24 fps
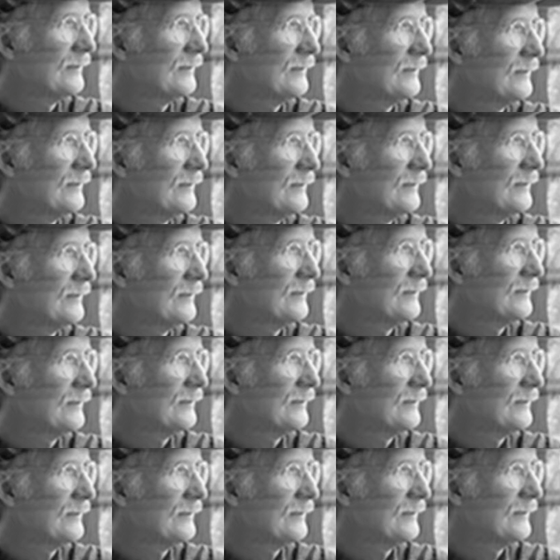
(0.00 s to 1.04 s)
in
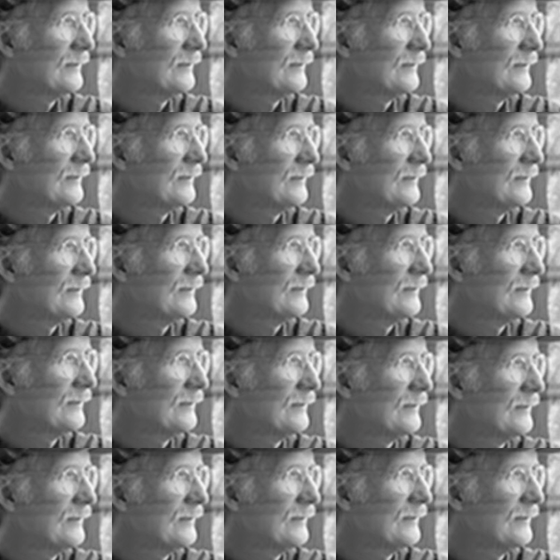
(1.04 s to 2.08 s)
control instead
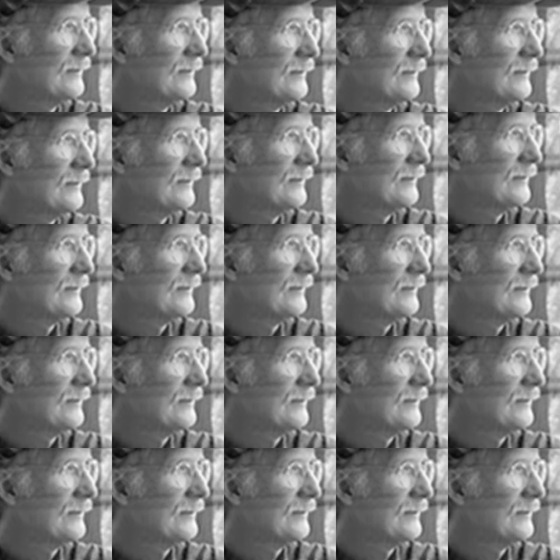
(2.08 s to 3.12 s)
of being
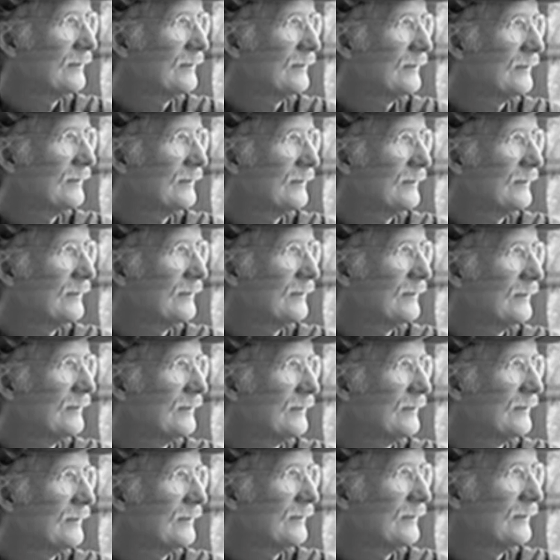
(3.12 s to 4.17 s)
controlled by technology.
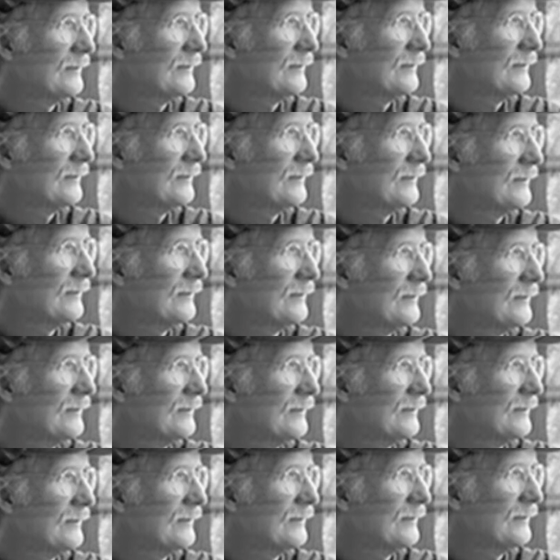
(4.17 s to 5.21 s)

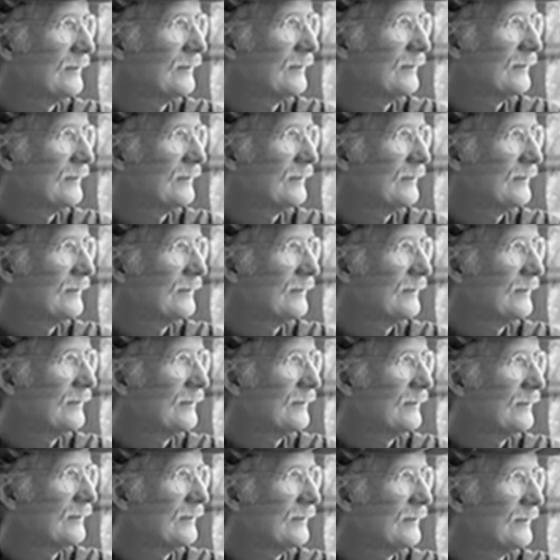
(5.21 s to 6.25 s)
With his profound
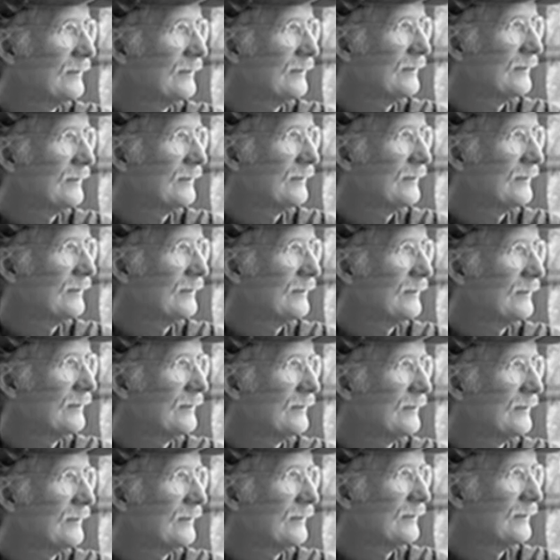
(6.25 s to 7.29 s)
understanding of the historical
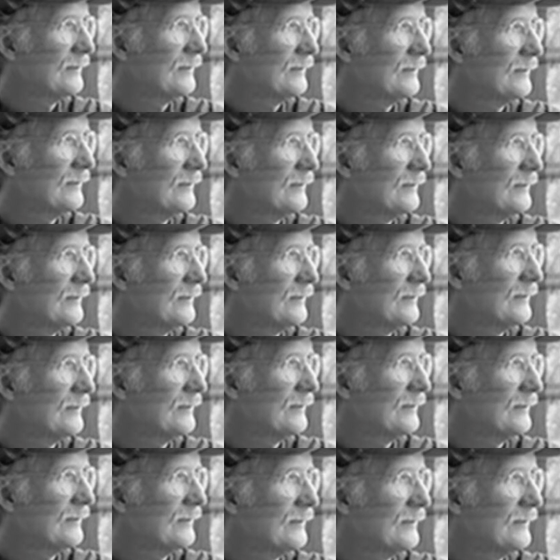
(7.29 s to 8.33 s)
development of
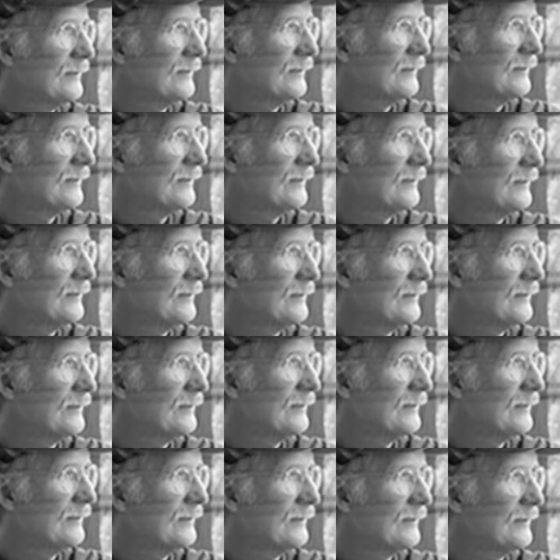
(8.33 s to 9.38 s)
different media,
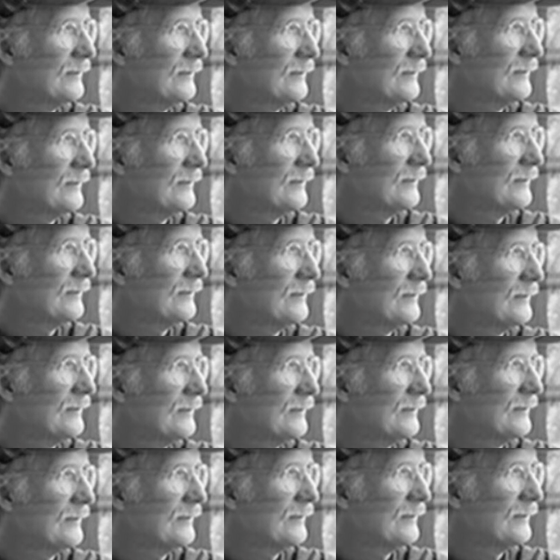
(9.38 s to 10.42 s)
including radio
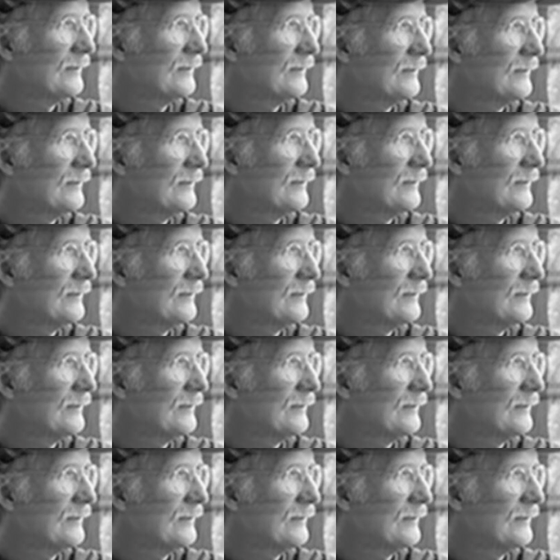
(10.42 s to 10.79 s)
documentaries,